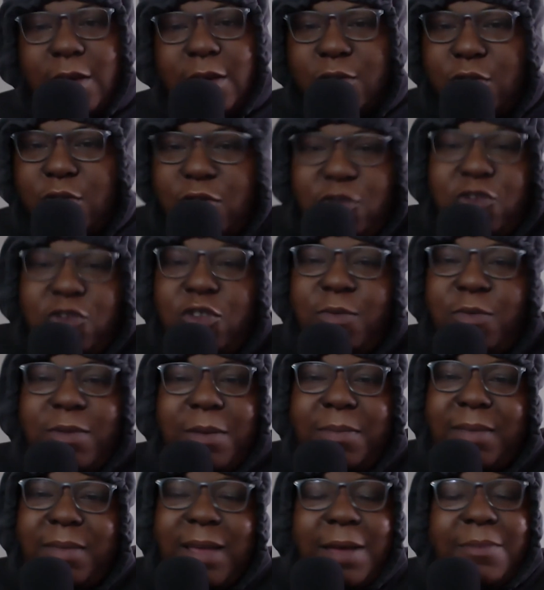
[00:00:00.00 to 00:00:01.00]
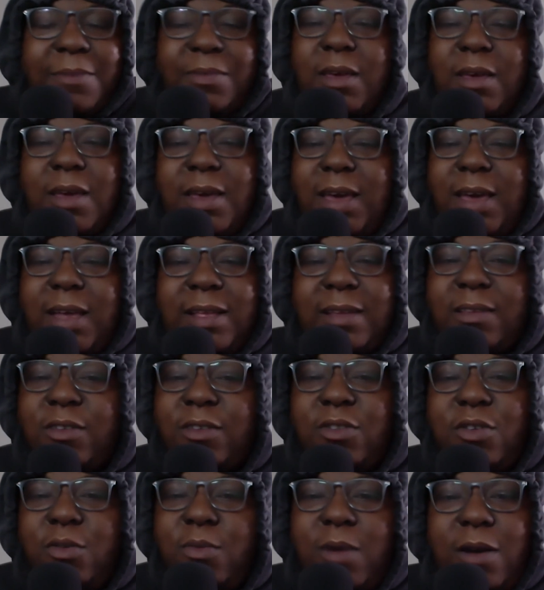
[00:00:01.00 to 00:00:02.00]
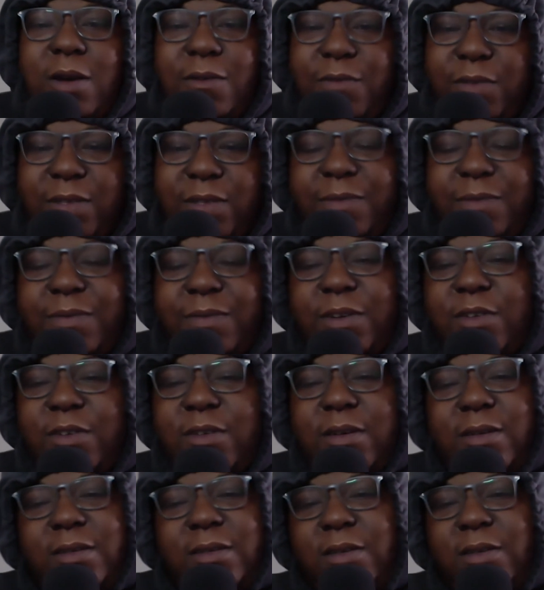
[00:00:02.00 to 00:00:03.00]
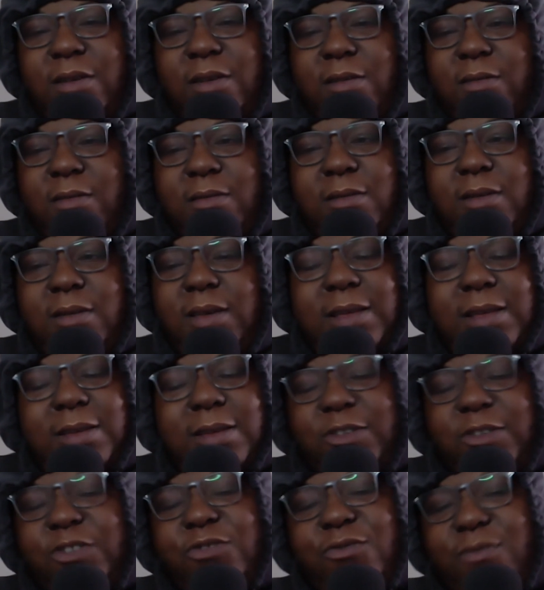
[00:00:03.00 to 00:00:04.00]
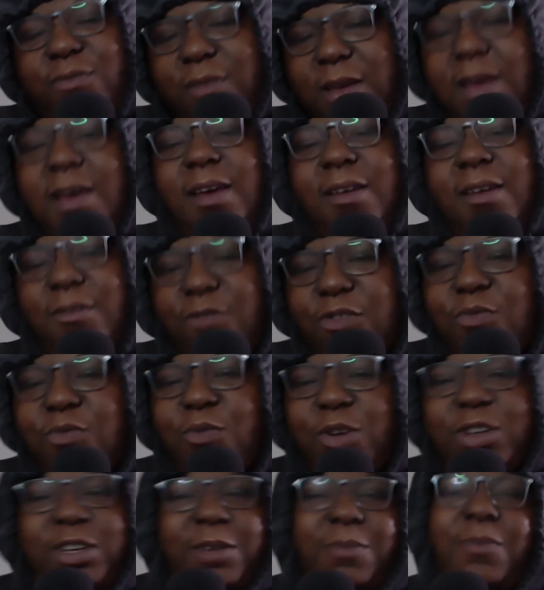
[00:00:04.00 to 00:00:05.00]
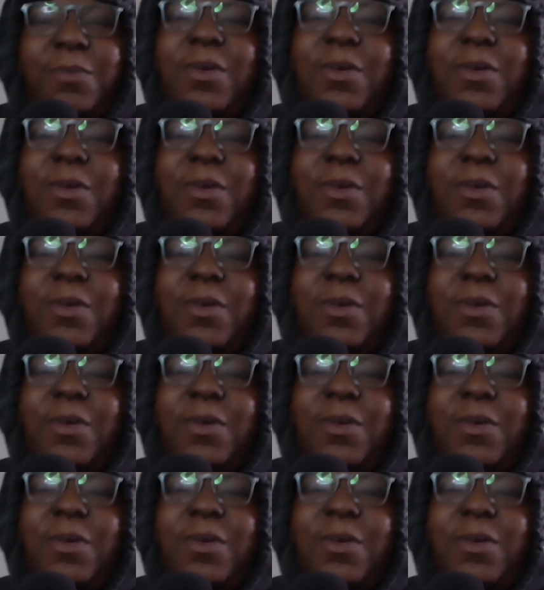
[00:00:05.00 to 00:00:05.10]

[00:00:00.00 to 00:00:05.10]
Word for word: YouTube sometimes, it doesn't do well for, you know, just watch him.